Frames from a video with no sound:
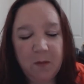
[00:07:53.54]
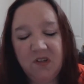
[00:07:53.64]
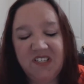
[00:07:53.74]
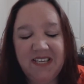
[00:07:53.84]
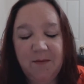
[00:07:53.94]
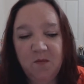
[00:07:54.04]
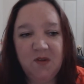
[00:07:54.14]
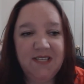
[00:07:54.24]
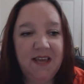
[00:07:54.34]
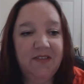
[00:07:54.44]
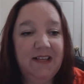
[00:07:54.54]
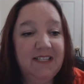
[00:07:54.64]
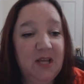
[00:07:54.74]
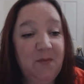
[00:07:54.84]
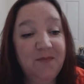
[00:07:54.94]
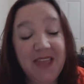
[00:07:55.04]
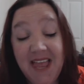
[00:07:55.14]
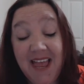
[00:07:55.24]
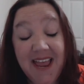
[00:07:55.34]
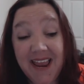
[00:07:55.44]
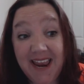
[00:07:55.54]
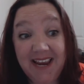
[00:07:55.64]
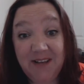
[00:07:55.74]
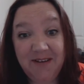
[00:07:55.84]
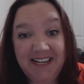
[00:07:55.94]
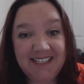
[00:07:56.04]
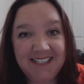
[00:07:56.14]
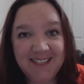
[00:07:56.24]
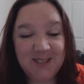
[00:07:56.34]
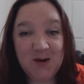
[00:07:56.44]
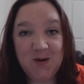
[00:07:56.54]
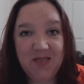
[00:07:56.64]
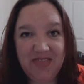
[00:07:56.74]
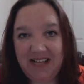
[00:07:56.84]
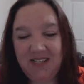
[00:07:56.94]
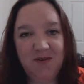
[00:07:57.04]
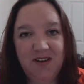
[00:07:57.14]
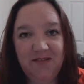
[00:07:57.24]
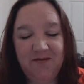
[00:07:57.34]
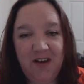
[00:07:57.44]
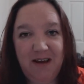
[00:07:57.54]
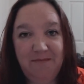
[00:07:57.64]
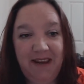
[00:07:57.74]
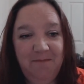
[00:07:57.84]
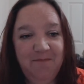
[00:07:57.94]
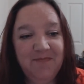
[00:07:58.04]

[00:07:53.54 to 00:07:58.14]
We'll see. We'll see how things go. Anyways, so that's where you can find me.